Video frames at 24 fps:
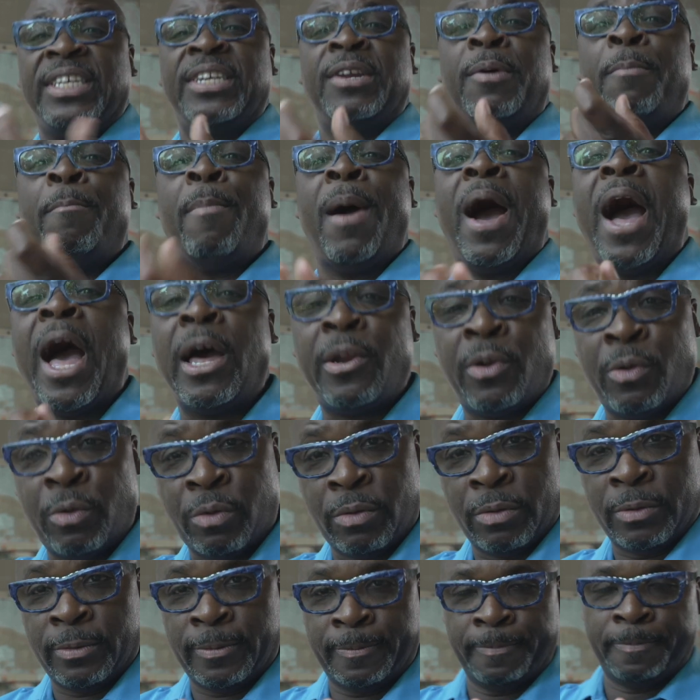in a bottle.
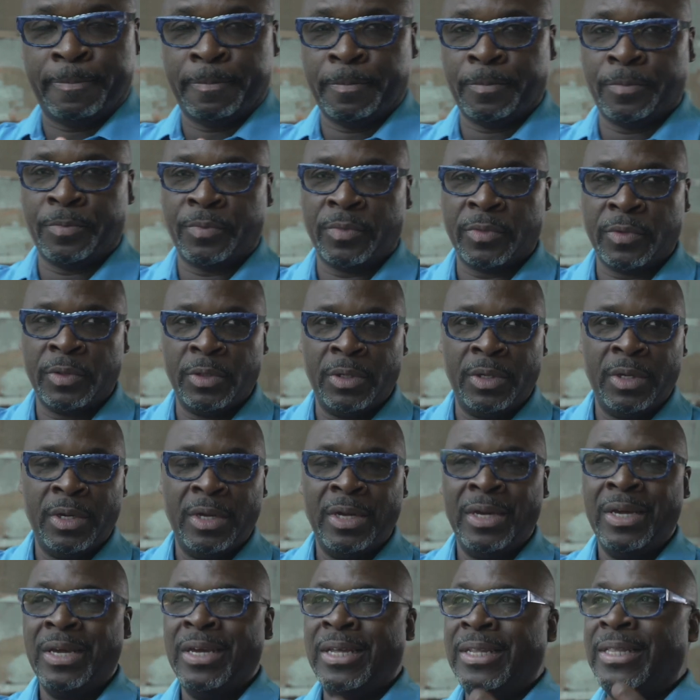
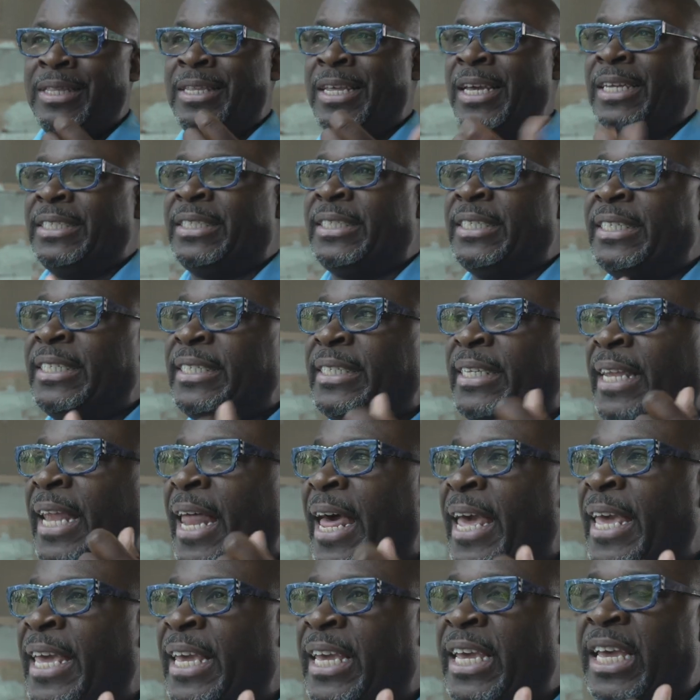This is
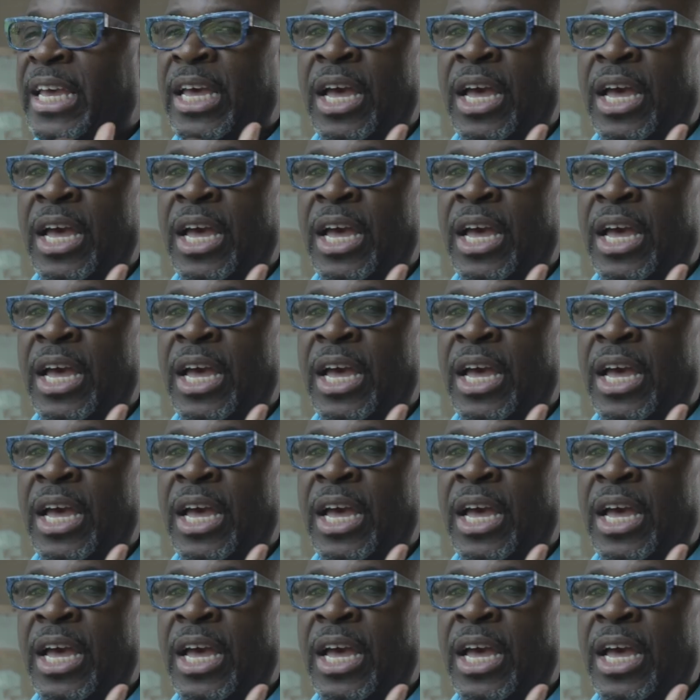like